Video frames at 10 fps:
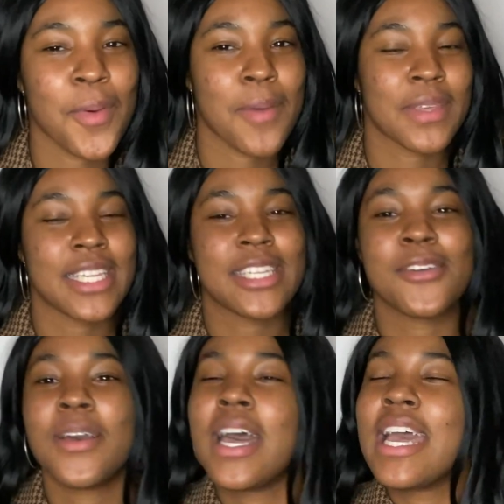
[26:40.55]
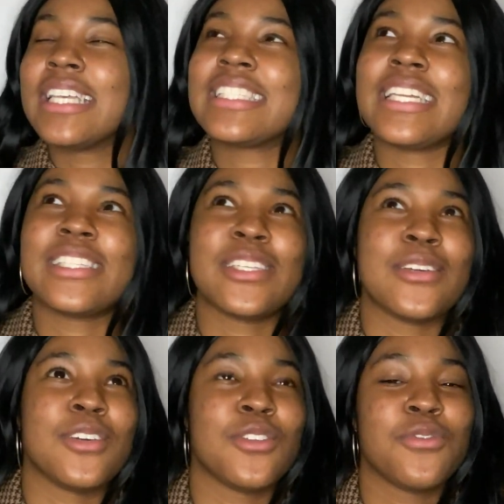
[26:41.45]
I'm gonna do, stay
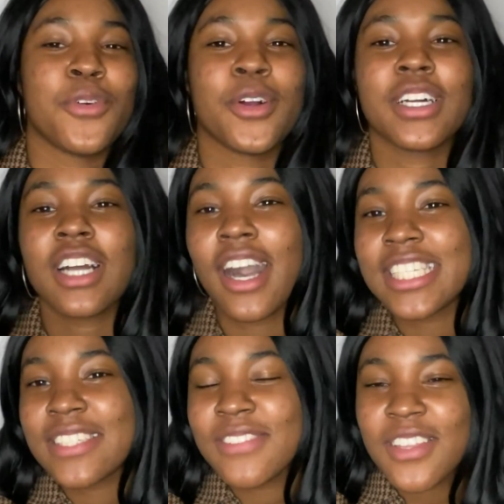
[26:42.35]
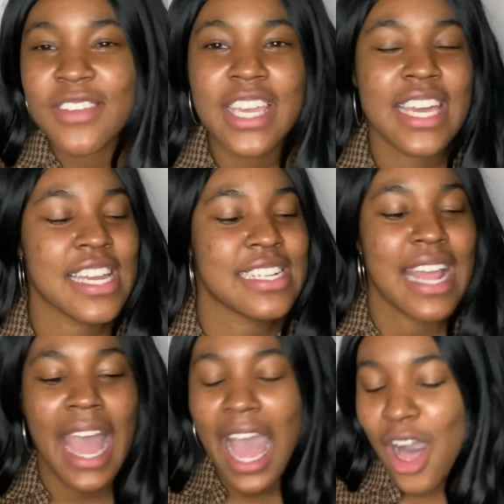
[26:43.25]
tuned for a cost of living,
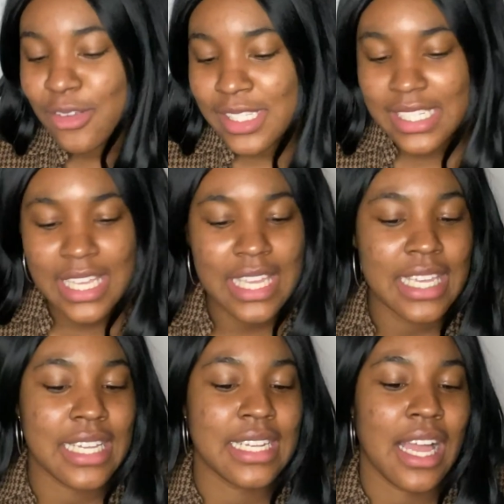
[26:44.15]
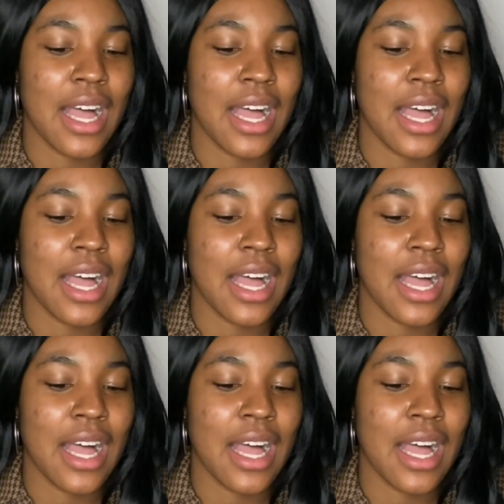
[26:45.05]
housing,